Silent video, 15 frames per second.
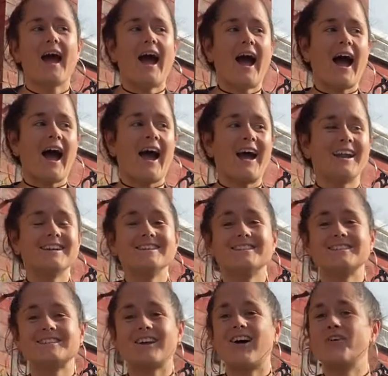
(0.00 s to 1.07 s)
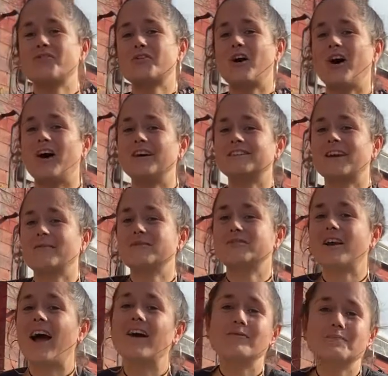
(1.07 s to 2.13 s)
And of course, I would
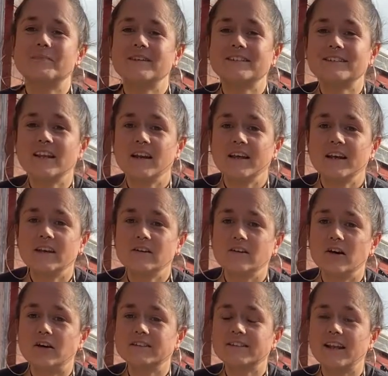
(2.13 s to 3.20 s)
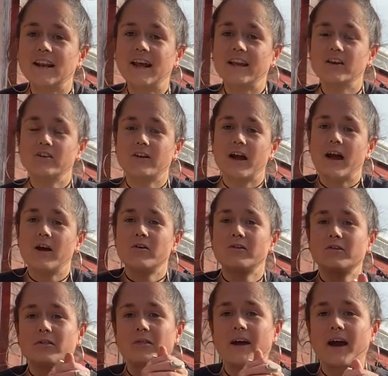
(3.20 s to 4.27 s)
be silly not to let you know
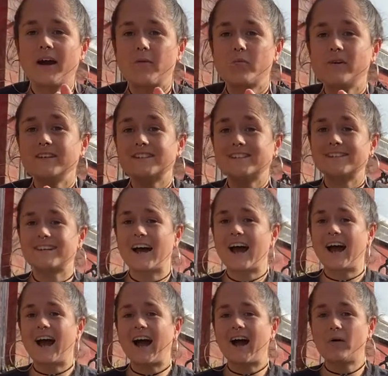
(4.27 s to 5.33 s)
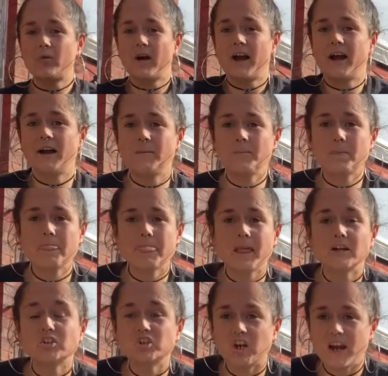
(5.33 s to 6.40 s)
that we start our
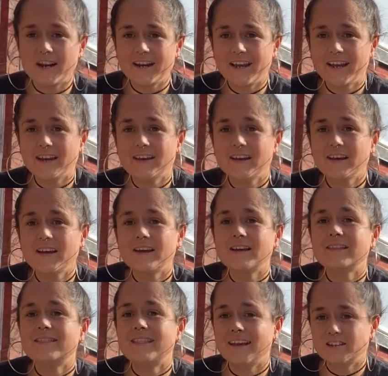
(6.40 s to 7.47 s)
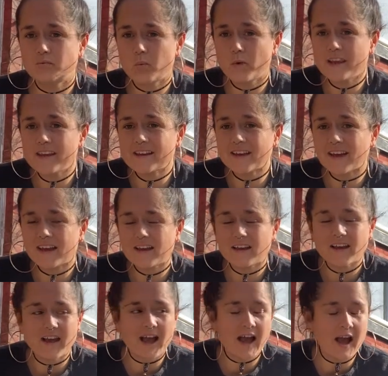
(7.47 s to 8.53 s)
journey this week,
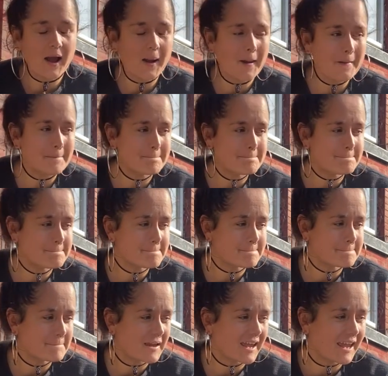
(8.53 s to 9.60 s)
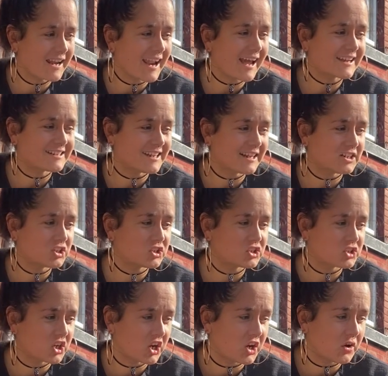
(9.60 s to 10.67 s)
connecting
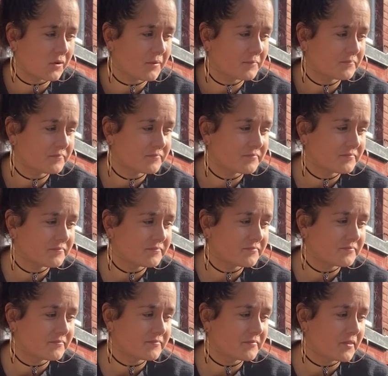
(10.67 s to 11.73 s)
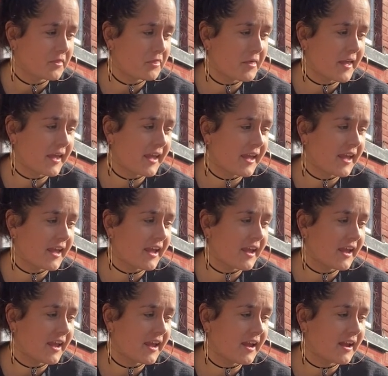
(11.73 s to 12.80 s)
to
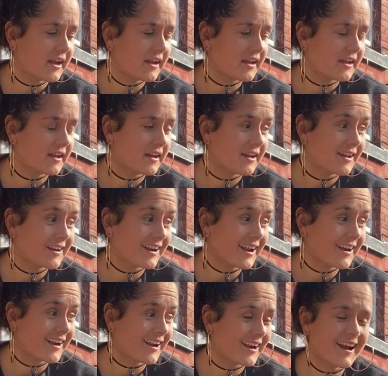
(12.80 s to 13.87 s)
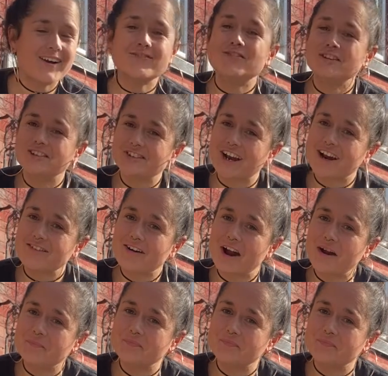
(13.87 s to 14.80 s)
the Root Chakra.